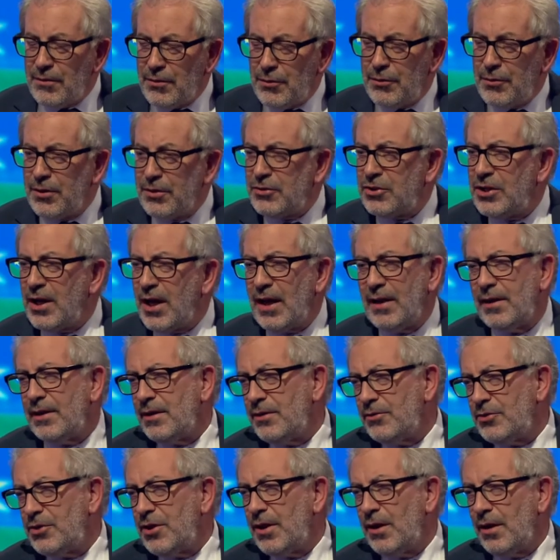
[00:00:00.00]
The
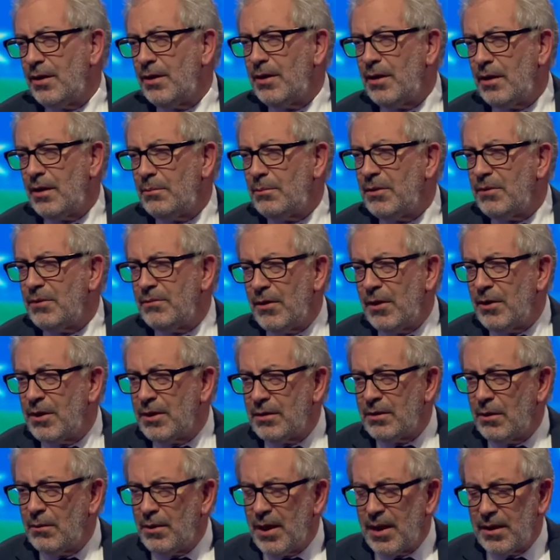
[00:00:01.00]
challenge here, and I'll be very
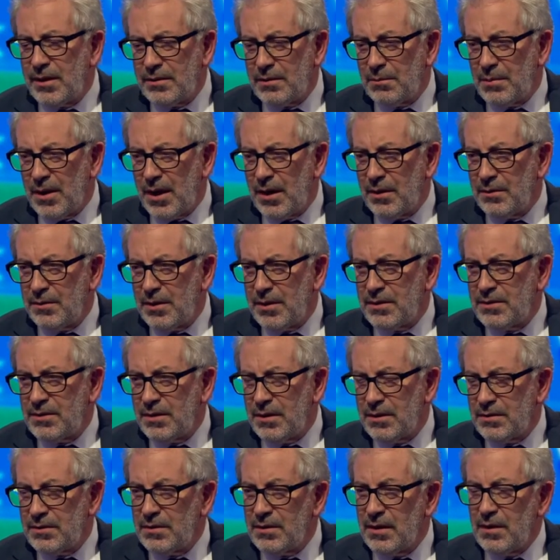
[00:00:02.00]
direct about this,
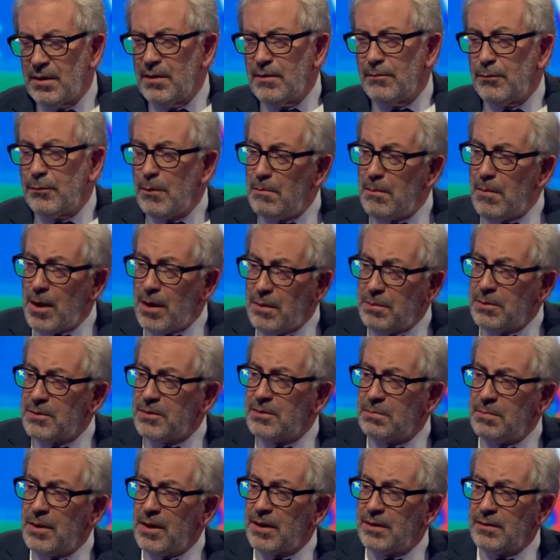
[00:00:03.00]
is, from my
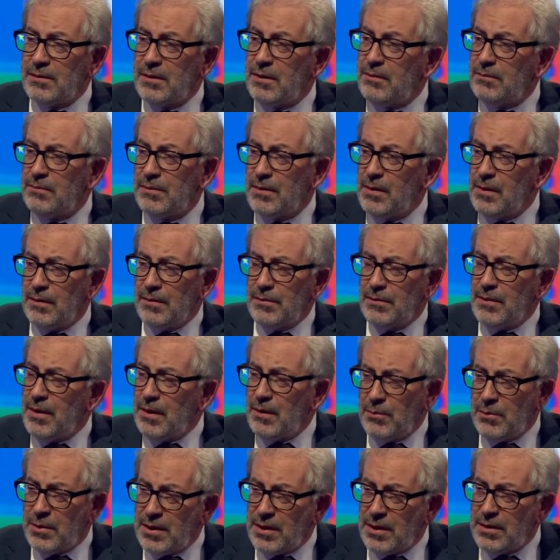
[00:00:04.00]
perspective,
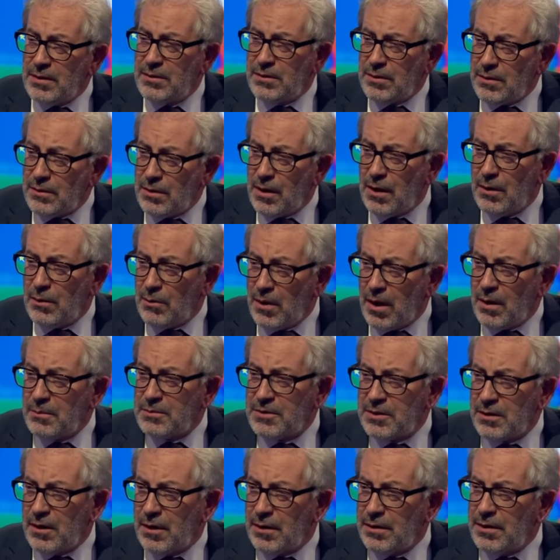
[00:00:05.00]
there is no
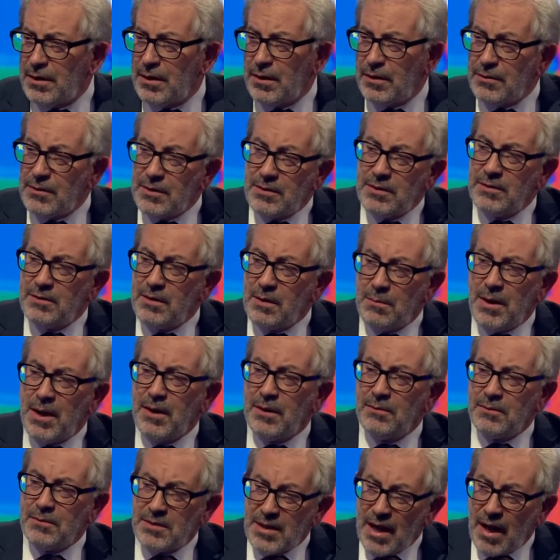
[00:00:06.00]
upside here. This is
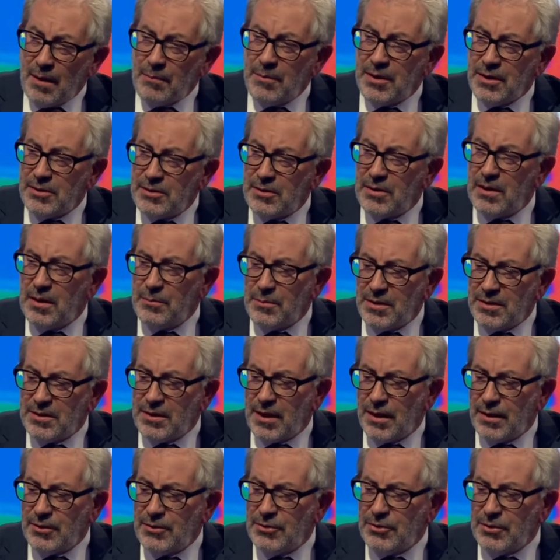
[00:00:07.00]
about damage
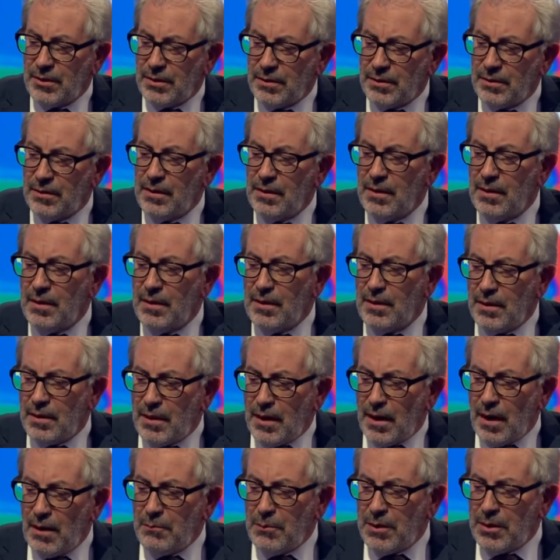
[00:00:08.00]
limitation.
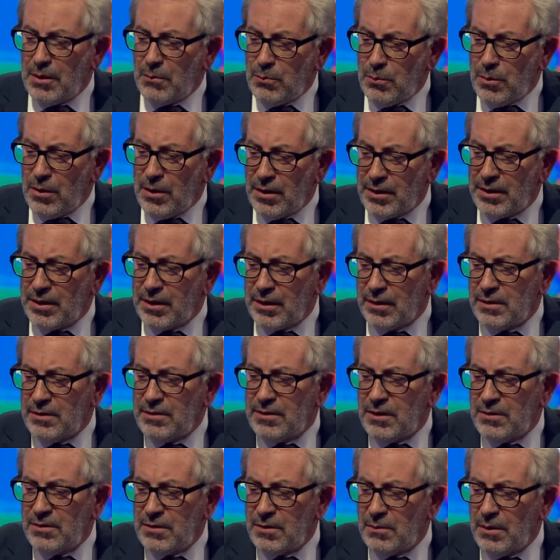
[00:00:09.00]
And we are working in a
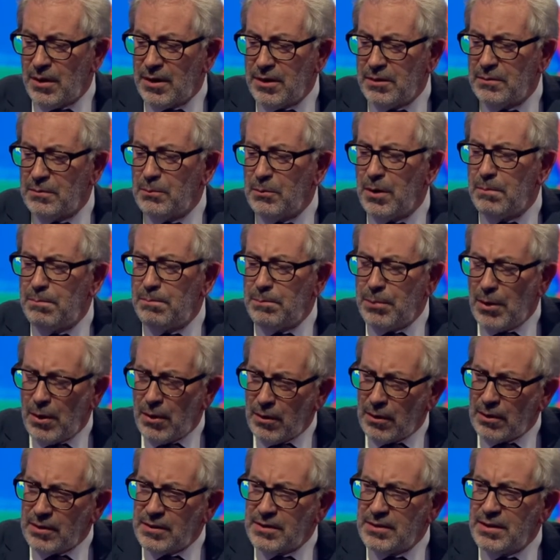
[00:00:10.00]
situation where
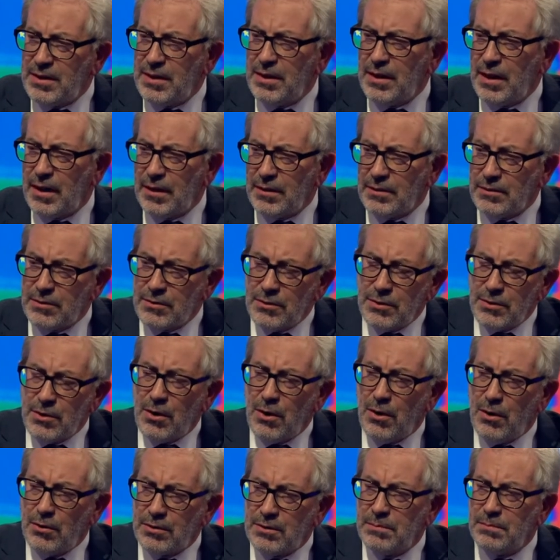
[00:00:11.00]
policy has
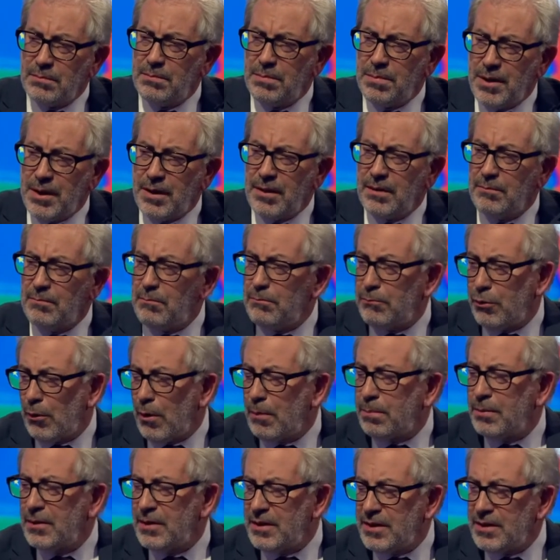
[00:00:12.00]
not been
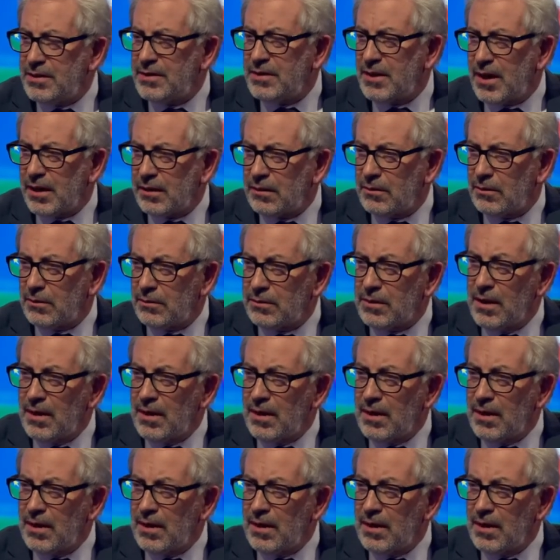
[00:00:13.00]
properly settled.